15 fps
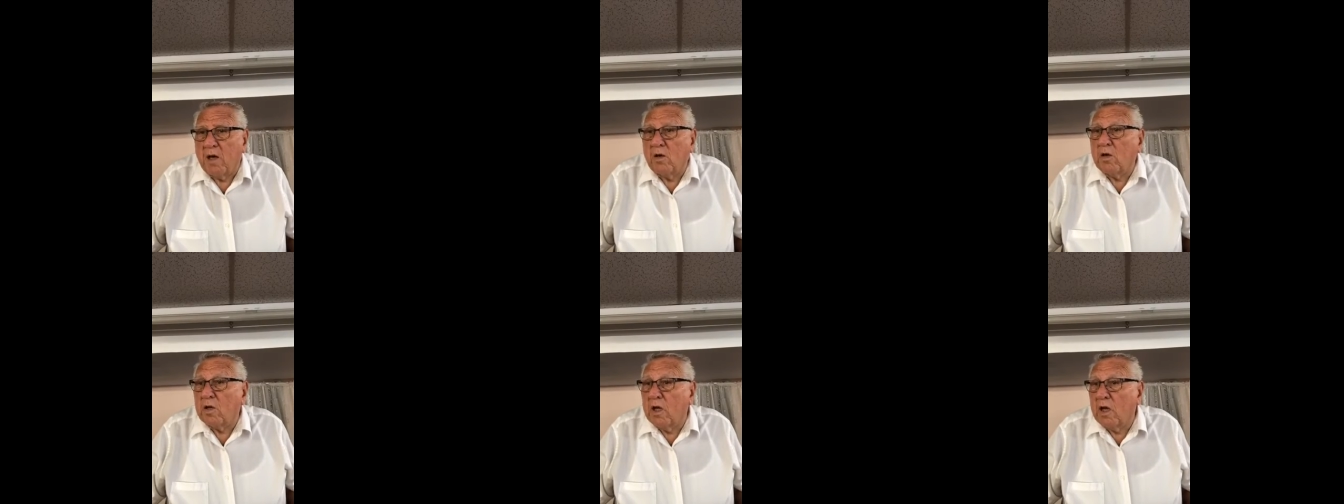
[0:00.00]

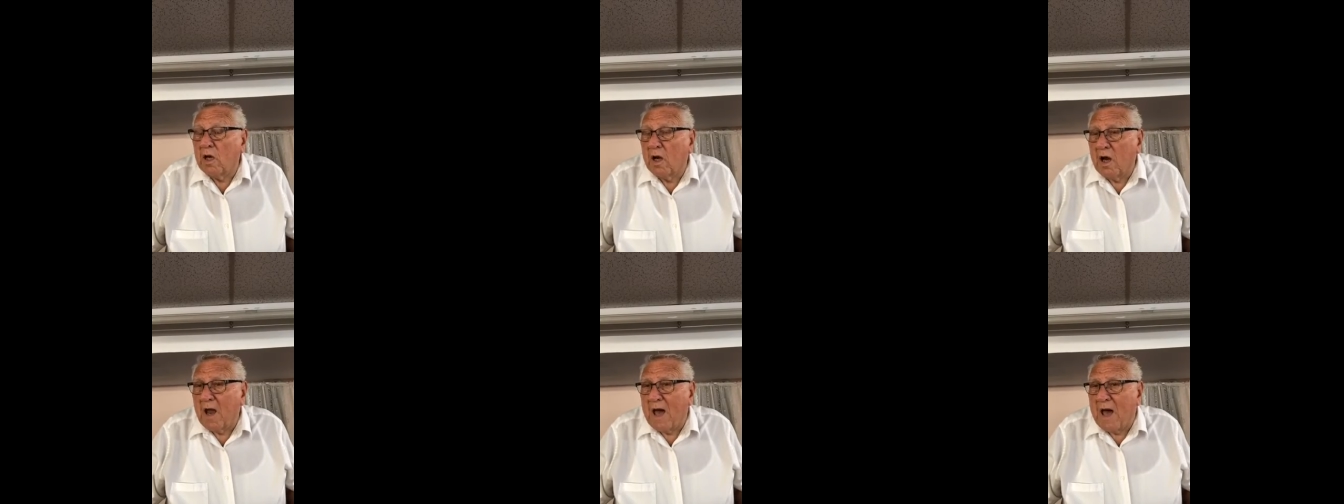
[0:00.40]
He could
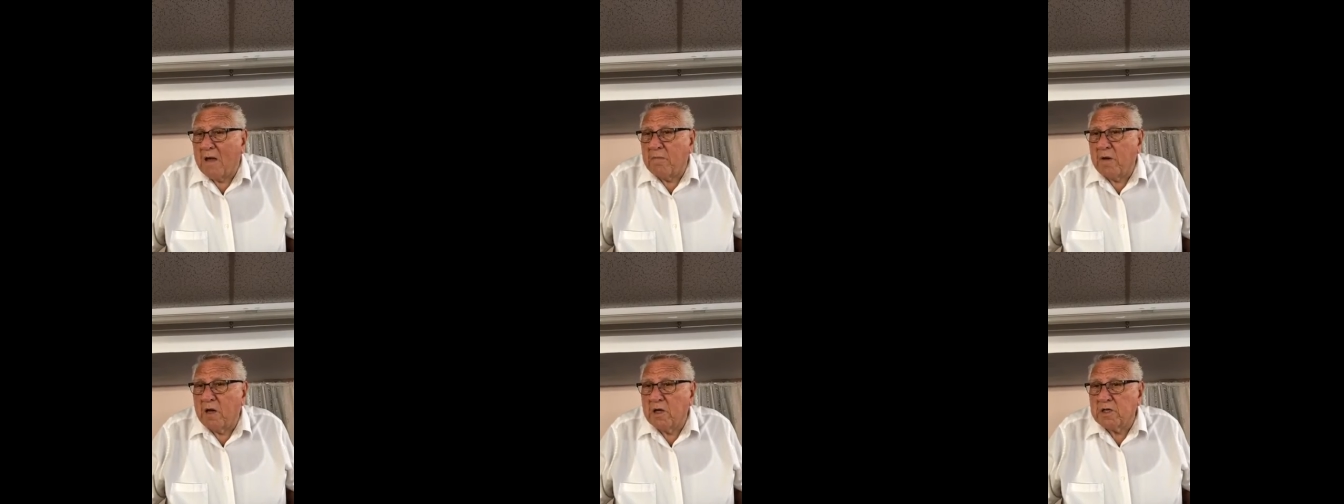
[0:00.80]
kill a
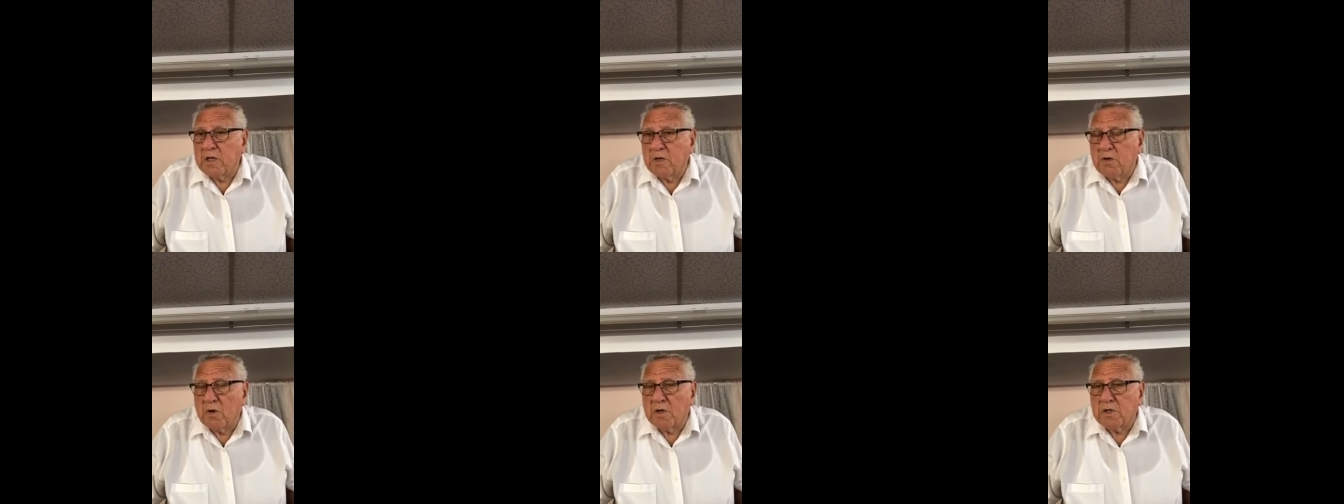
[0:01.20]
lion because
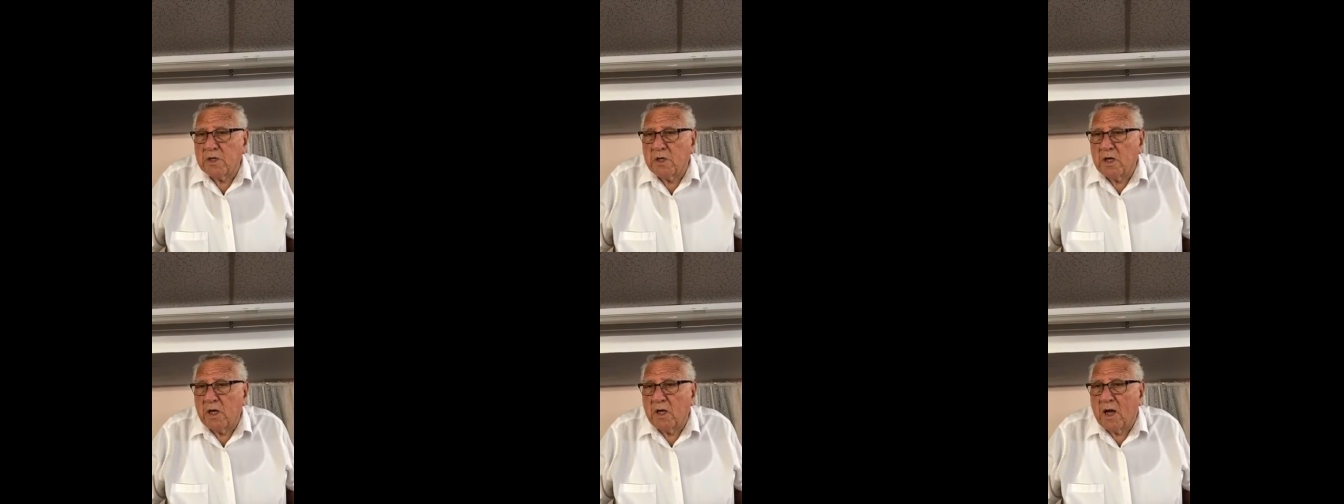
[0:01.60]
he
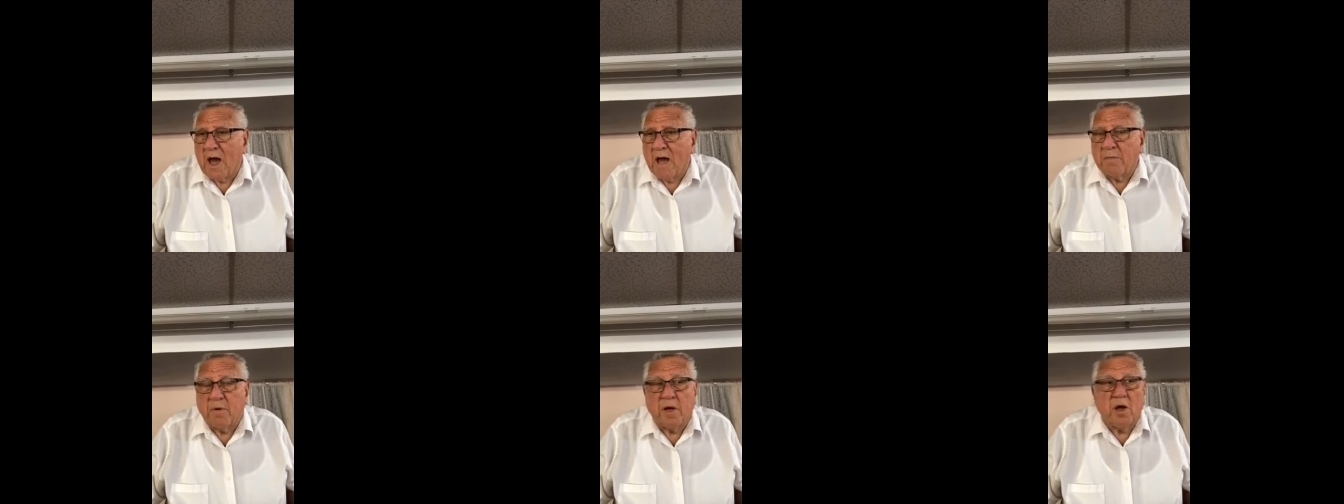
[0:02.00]
trusted in
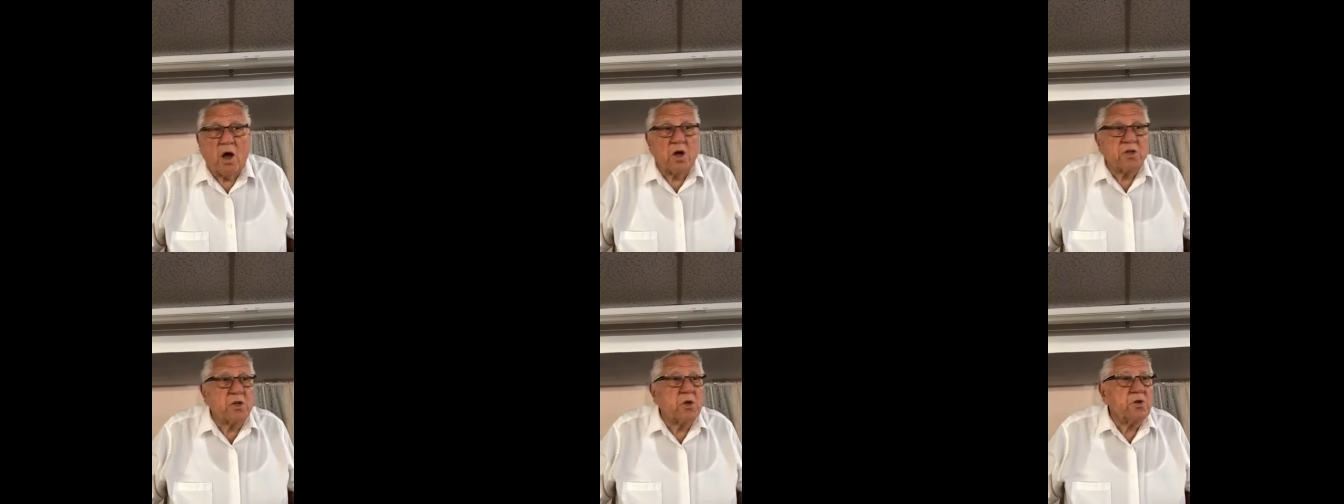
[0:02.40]
God, but he
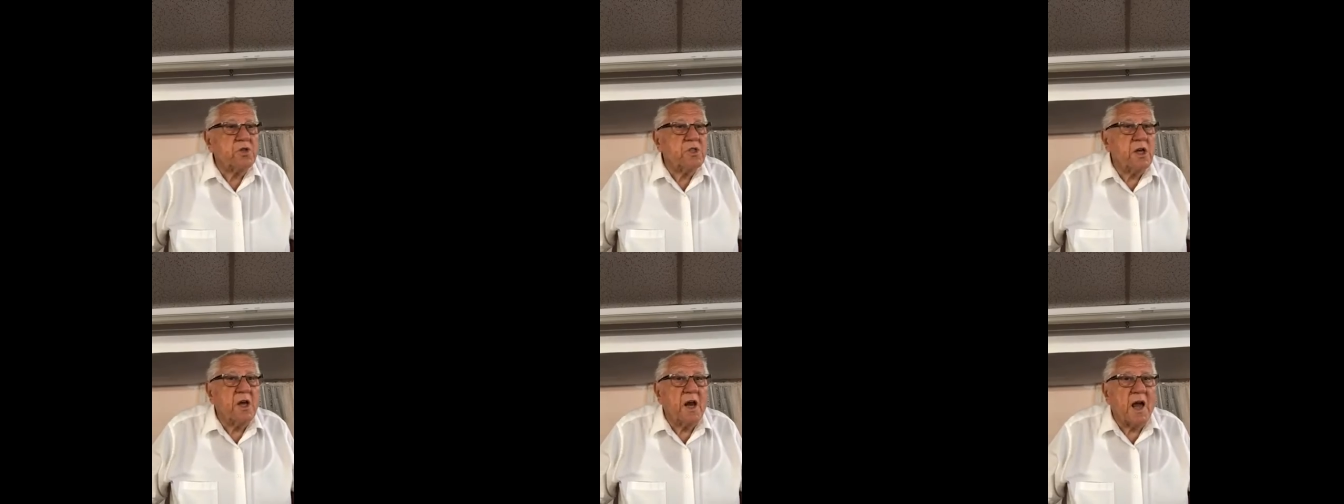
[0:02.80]
also
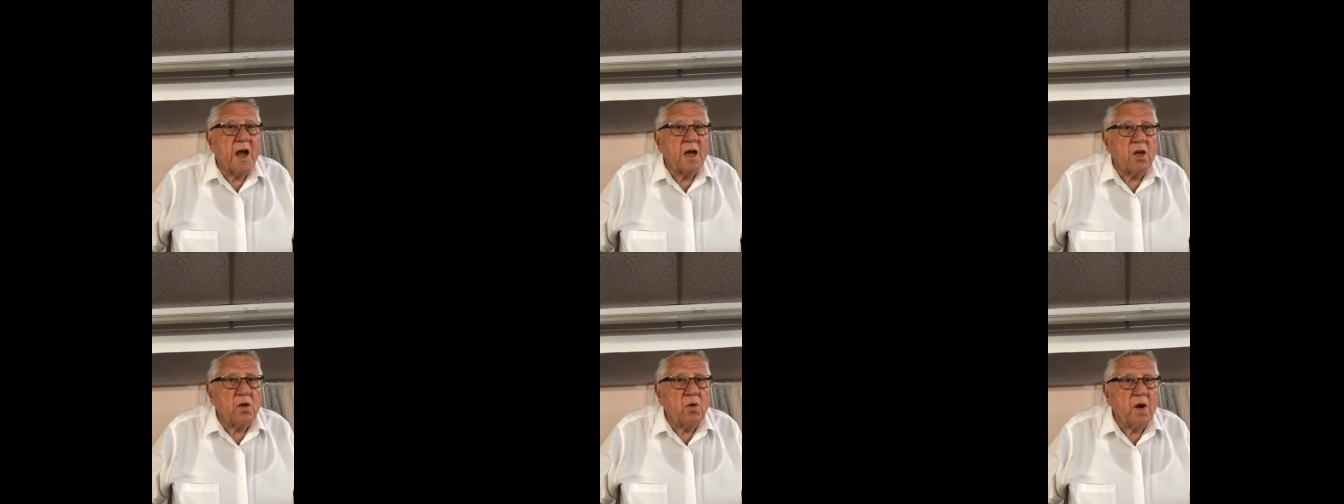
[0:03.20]
sinned
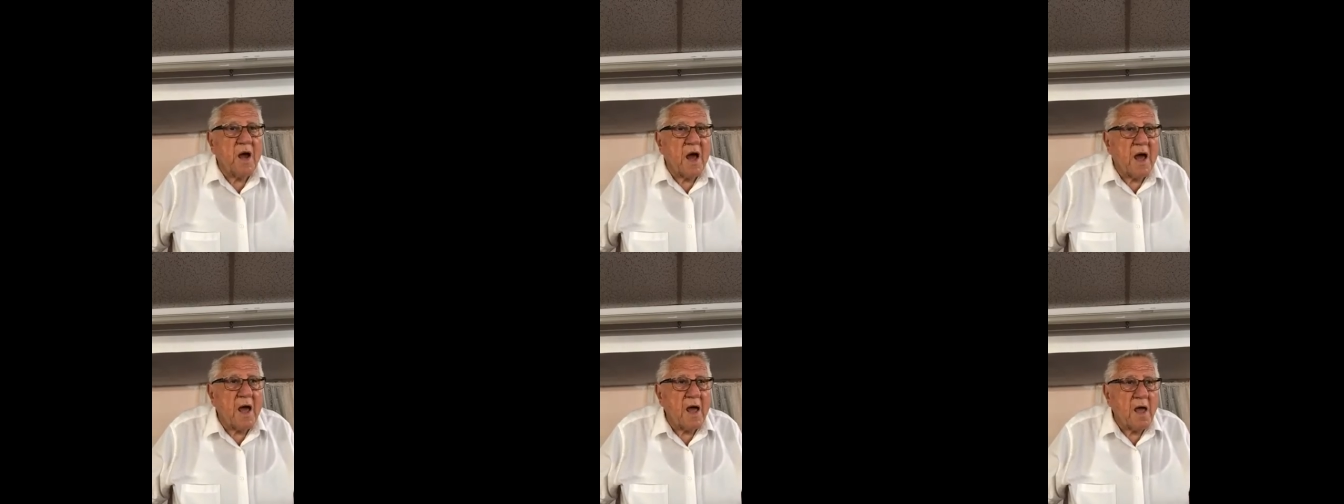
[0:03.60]
like you
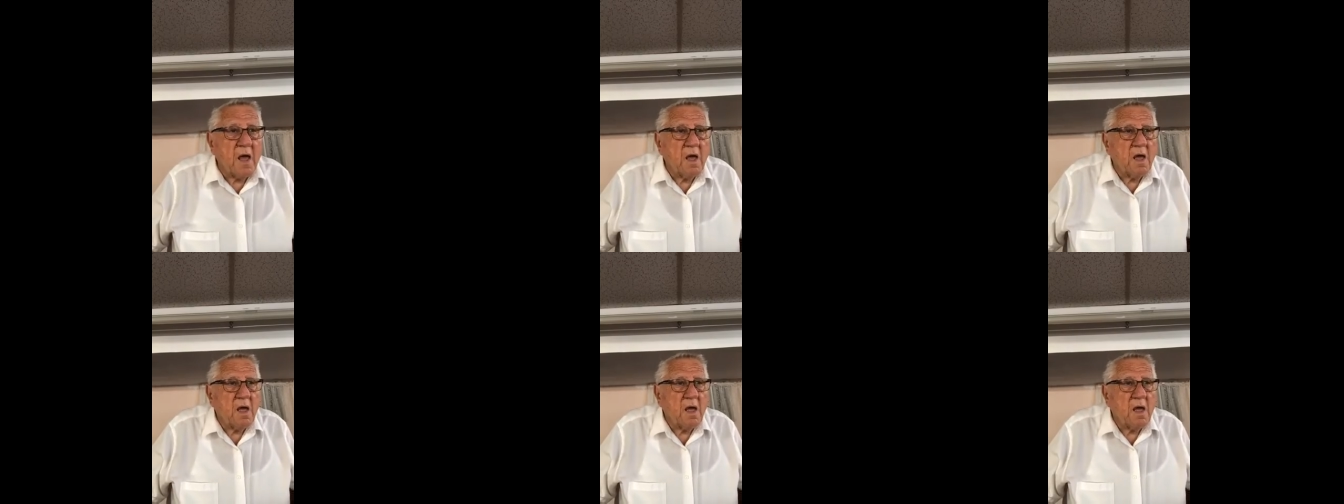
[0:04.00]
and I.